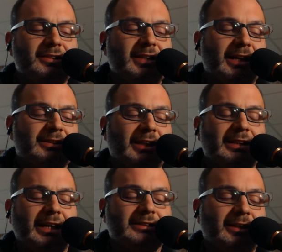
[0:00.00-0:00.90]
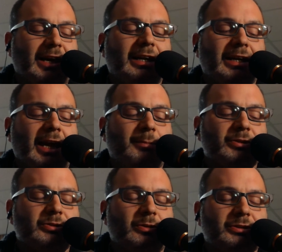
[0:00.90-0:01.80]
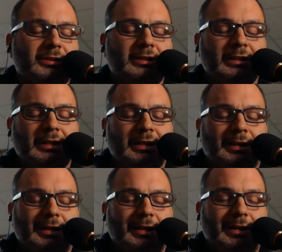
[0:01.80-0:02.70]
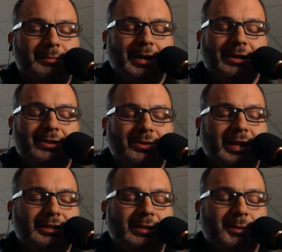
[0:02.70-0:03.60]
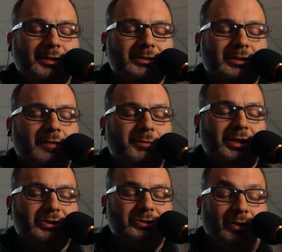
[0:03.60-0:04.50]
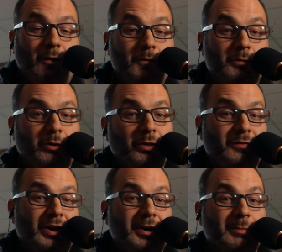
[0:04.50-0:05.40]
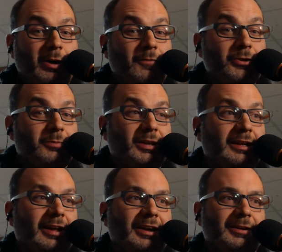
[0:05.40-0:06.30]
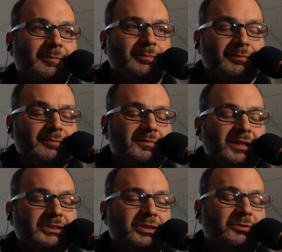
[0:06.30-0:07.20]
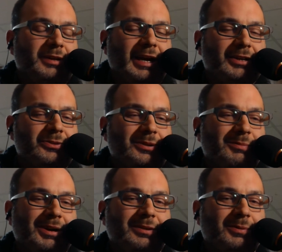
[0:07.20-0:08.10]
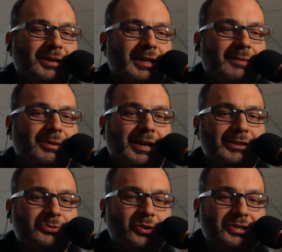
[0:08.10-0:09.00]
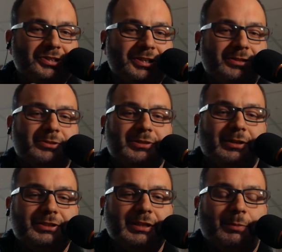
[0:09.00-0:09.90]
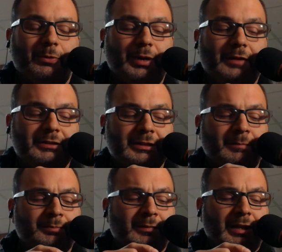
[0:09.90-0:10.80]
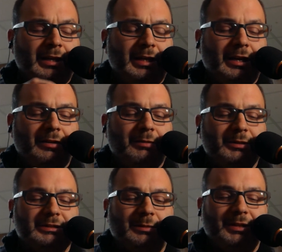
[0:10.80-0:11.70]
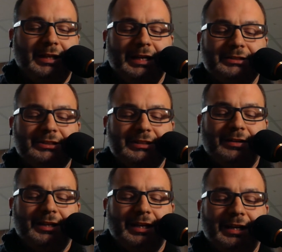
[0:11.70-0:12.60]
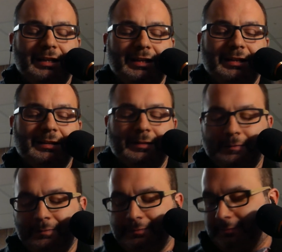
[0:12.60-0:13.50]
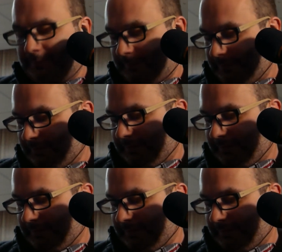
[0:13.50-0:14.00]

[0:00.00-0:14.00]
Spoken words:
just sounds nice. It acts a lot like amp distortion, and I'm not going to do that typical stuff because you know if you roll the volume off or you play lighter, it's going to react to it. I'm not going to play that, but I just wanted you to hear those little simple riffs and hear it was something that actually sounded kind of